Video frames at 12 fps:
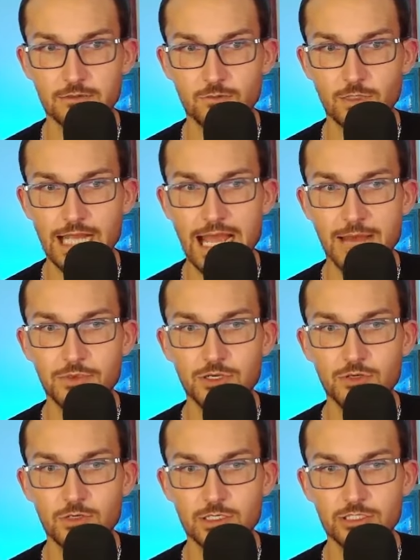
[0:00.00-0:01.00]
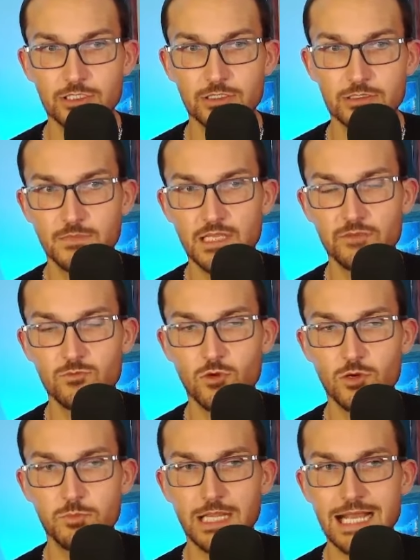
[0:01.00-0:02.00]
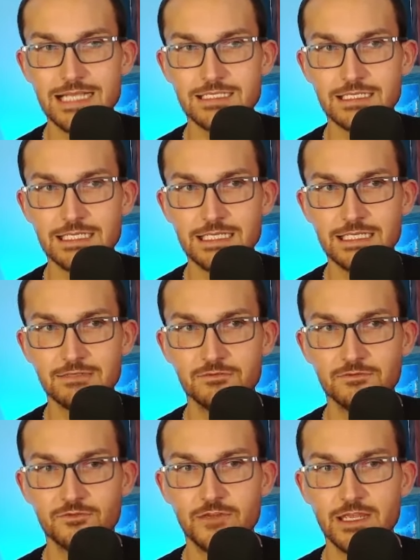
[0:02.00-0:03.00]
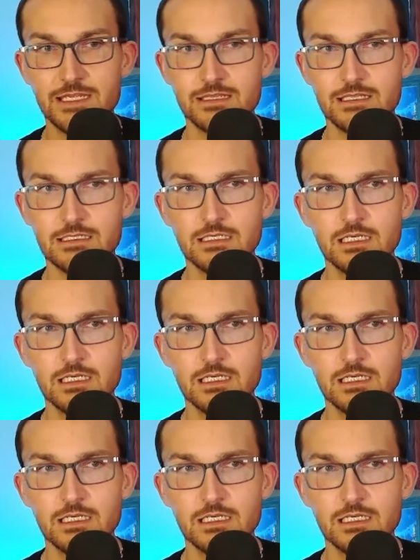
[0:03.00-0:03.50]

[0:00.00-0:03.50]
what happened to her? She looks even more plasticky and fake than